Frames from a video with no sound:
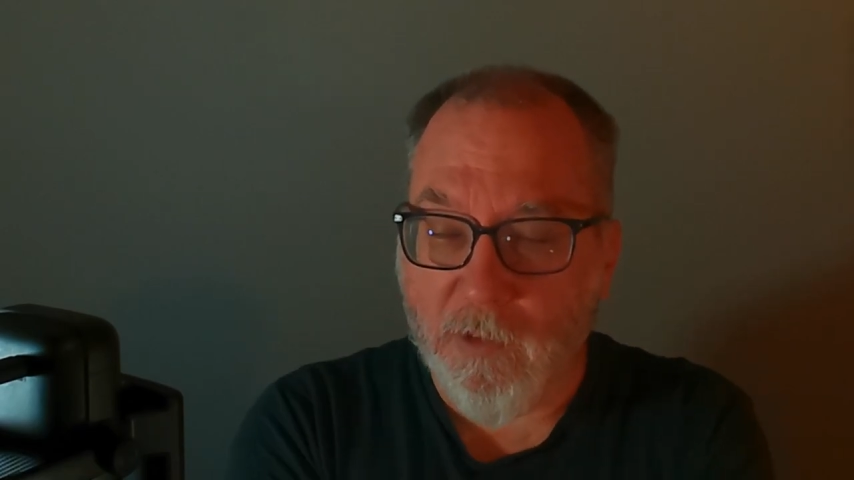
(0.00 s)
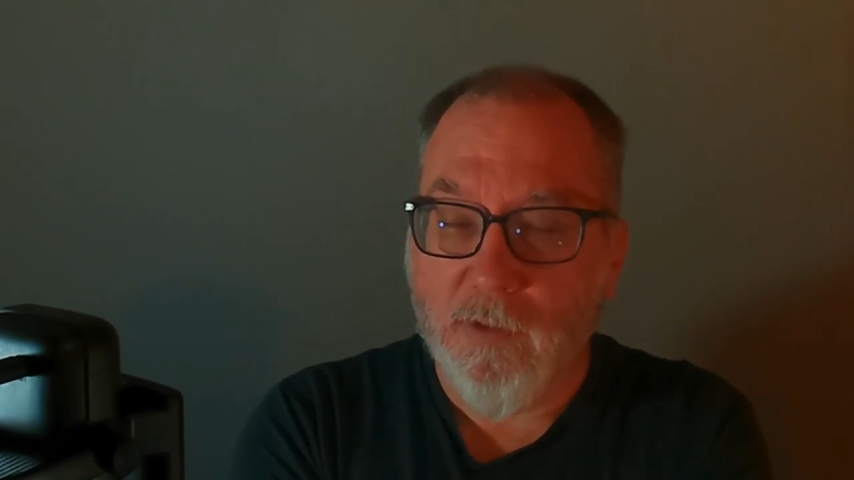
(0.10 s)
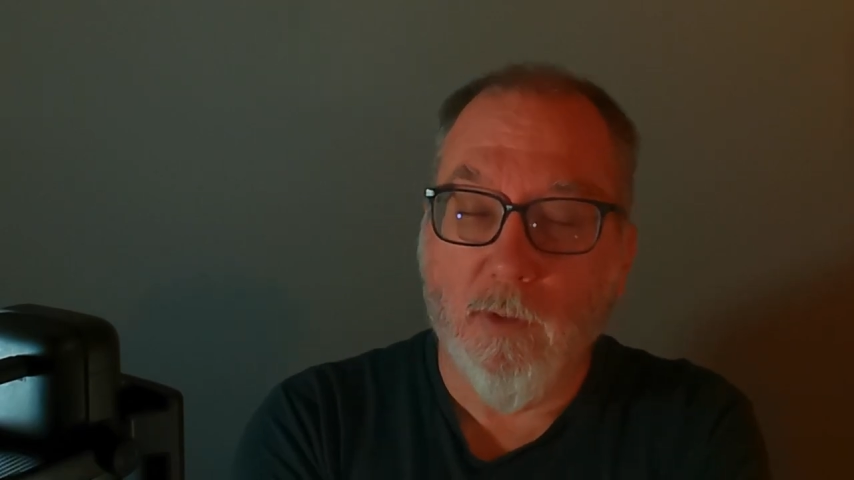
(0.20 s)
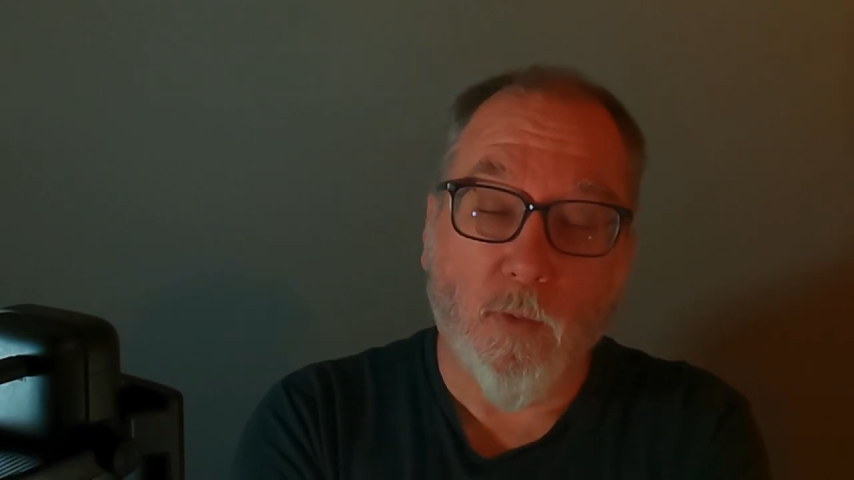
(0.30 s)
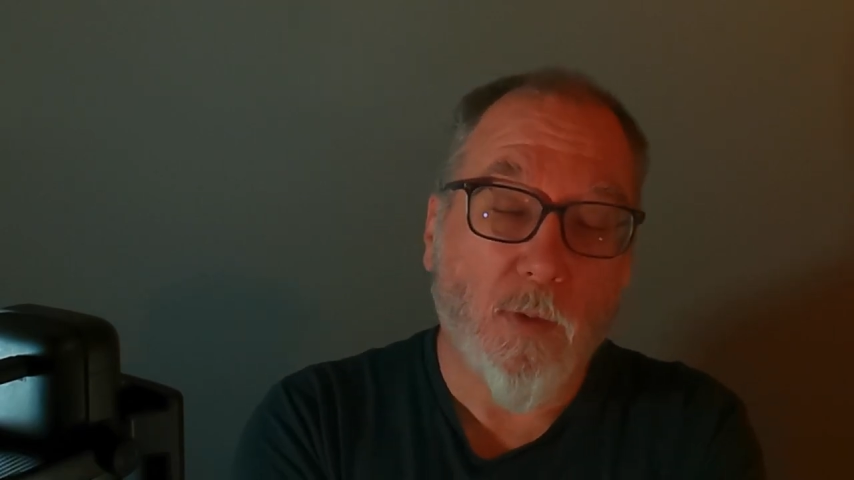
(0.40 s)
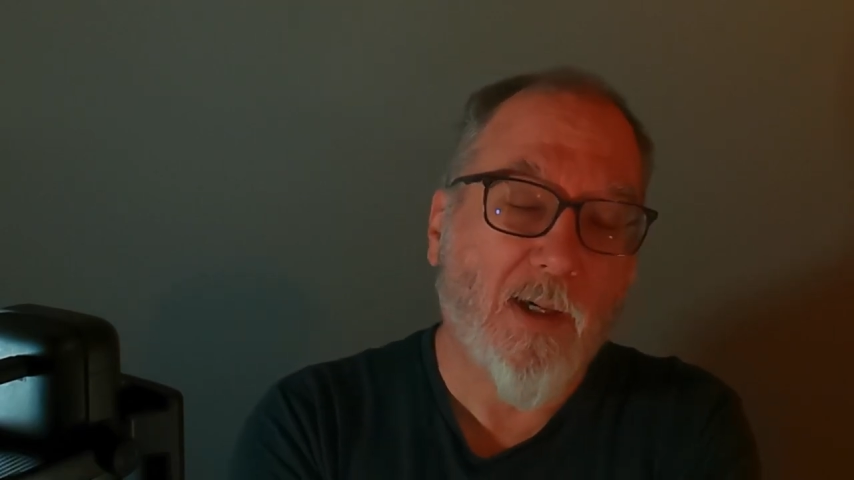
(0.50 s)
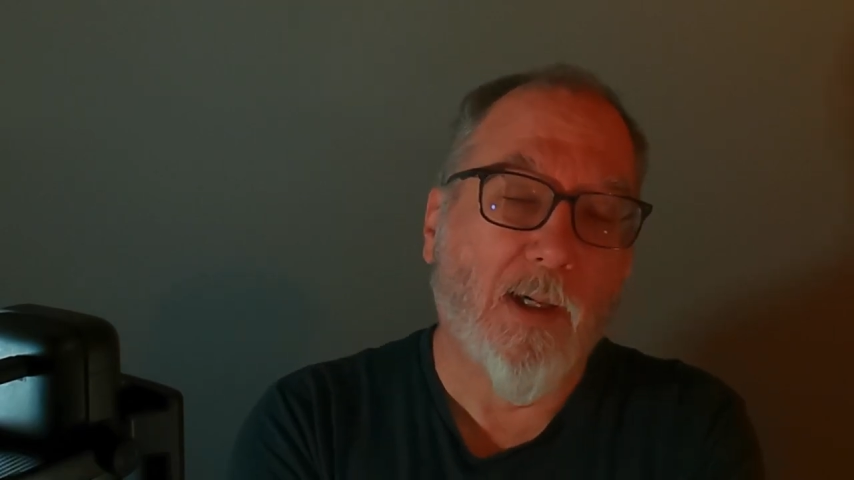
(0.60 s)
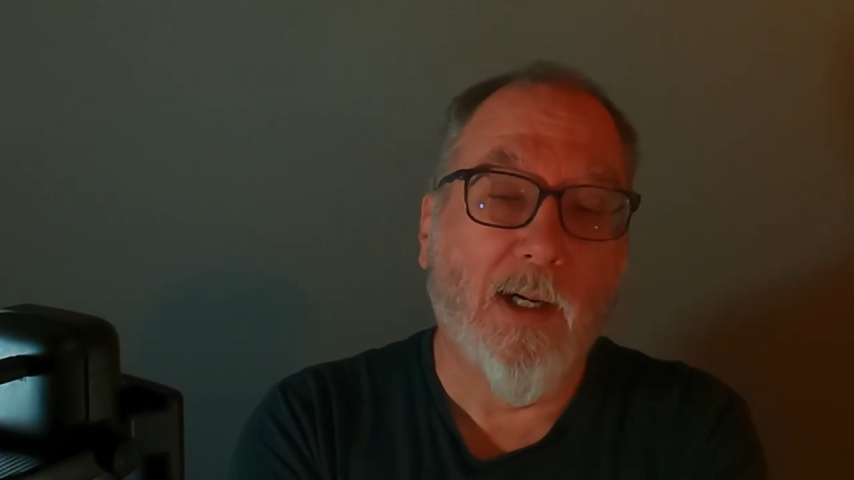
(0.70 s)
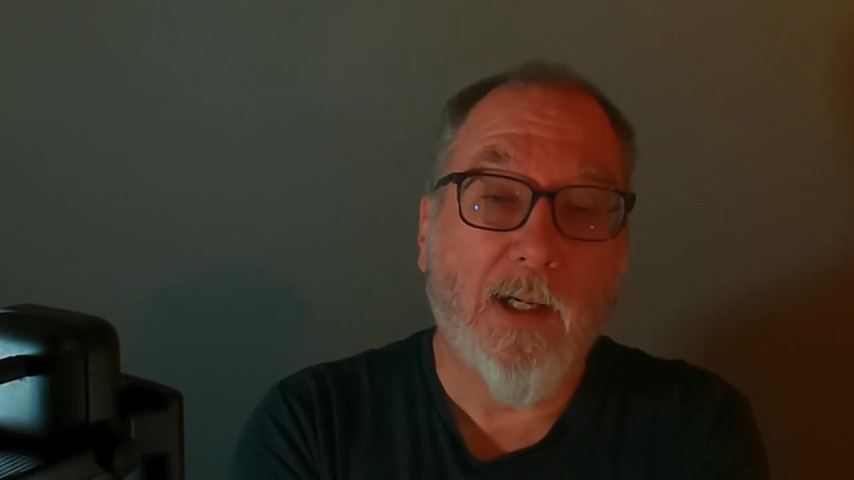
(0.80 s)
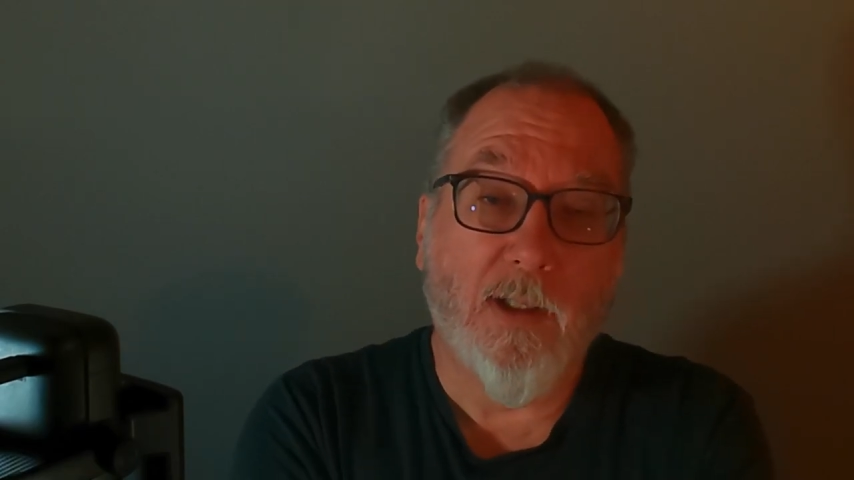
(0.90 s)
So,
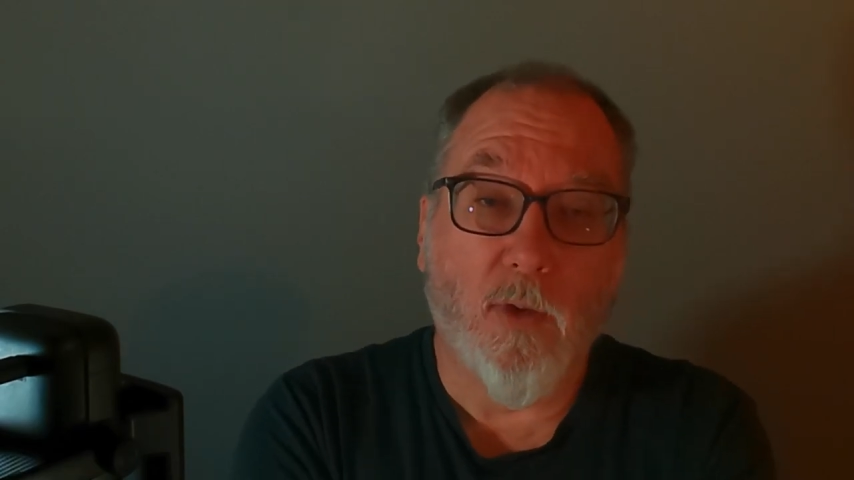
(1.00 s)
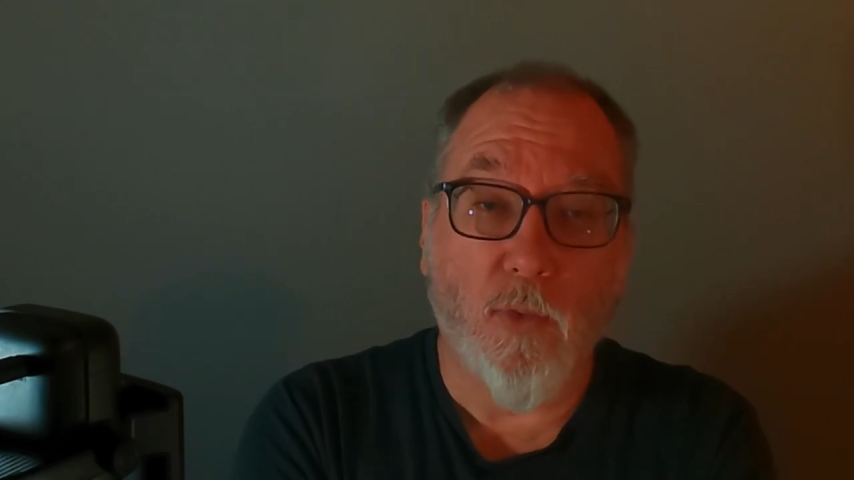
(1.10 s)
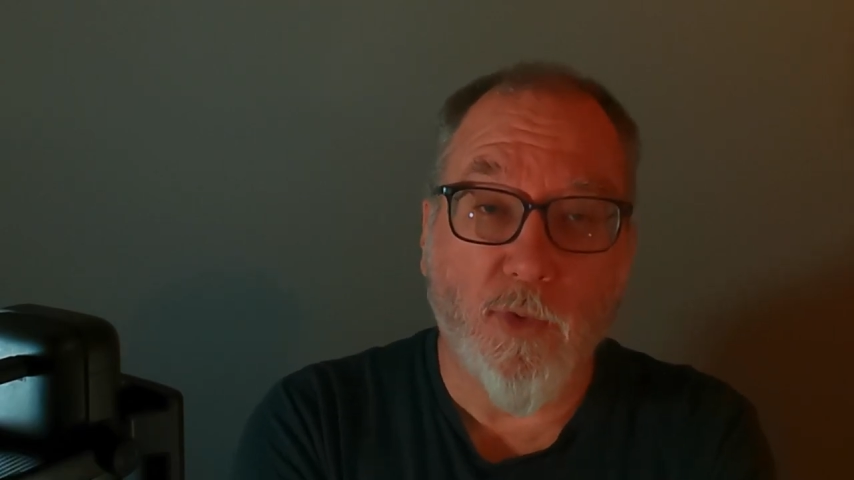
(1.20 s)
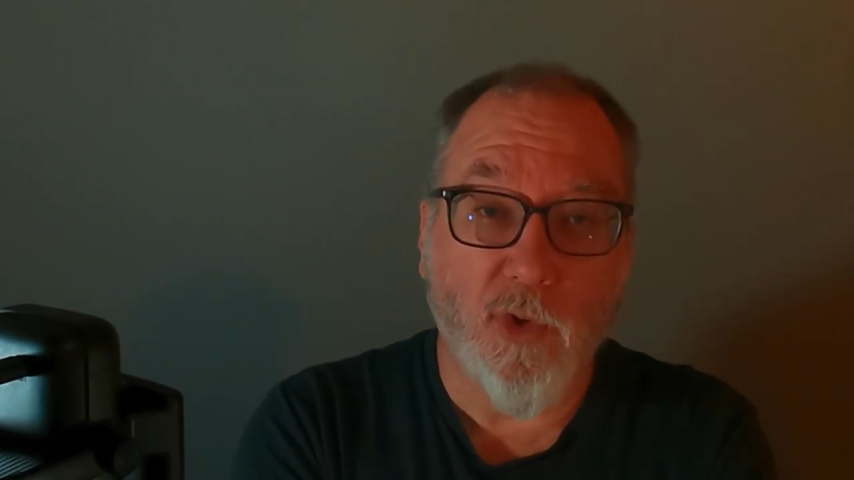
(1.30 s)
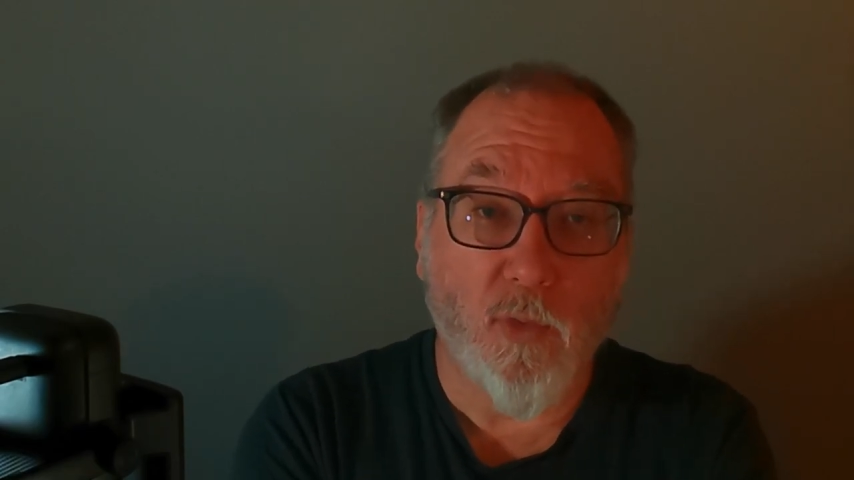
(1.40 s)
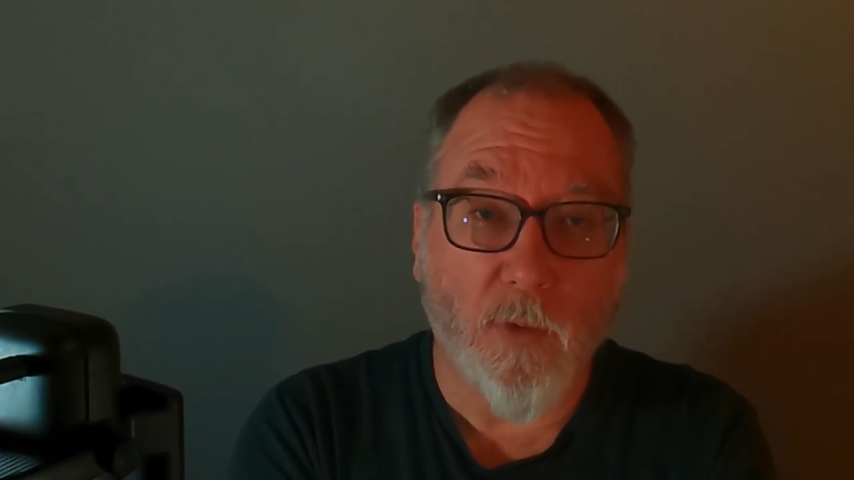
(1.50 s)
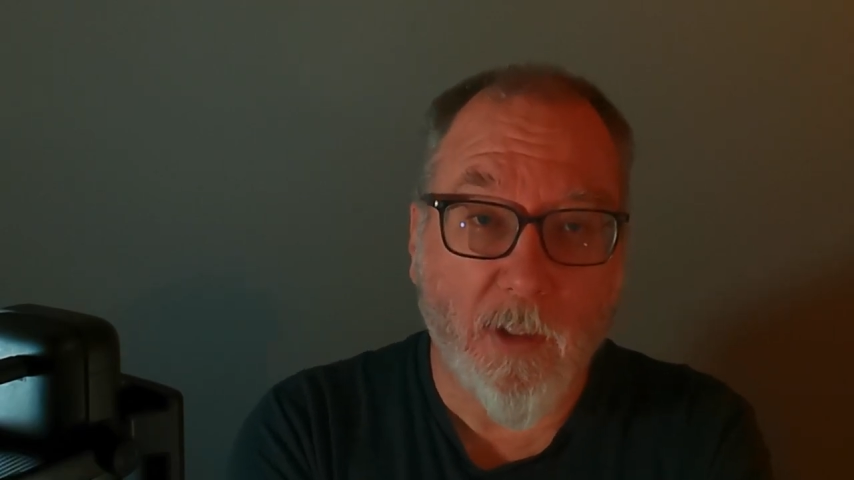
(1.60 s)
I owe you